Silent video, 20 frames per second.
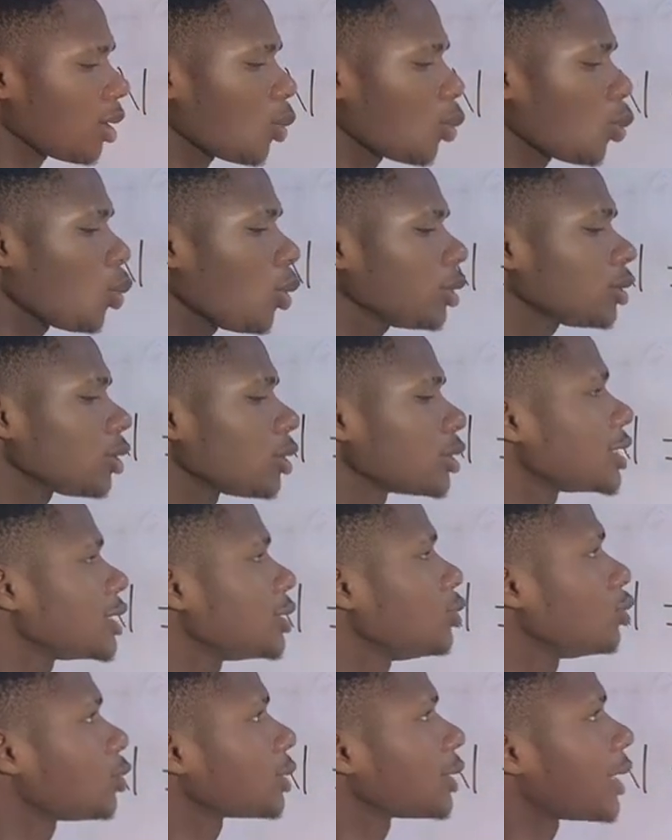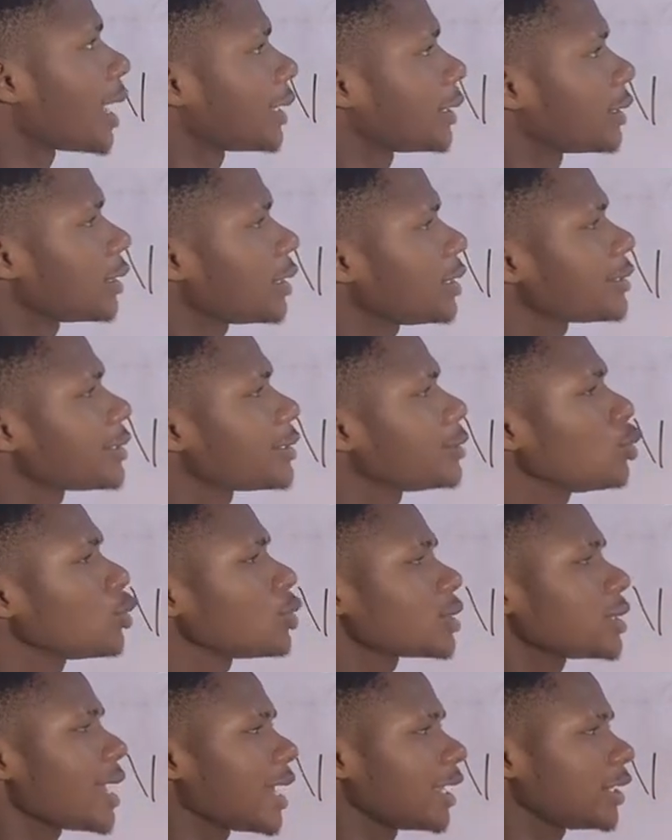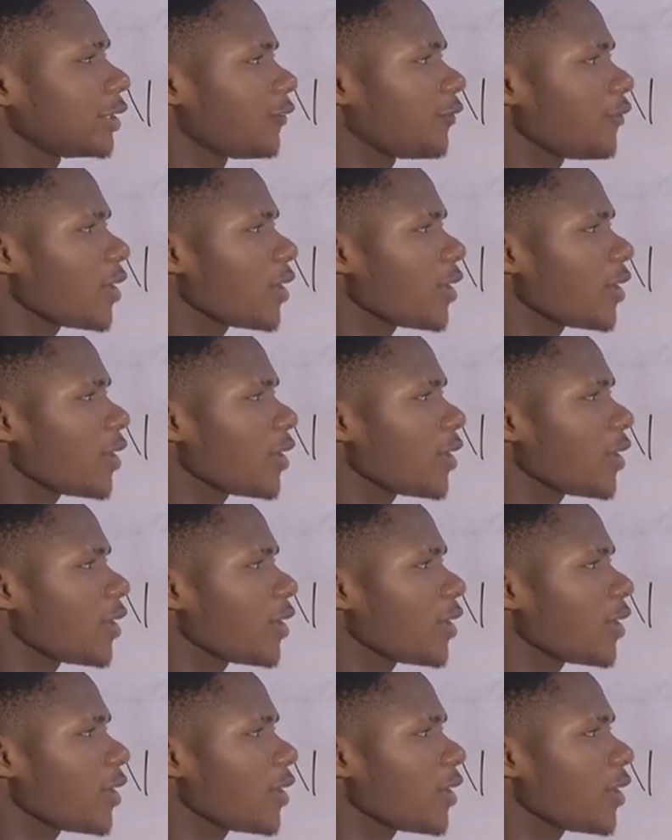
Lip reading: What does it look like? It looks like the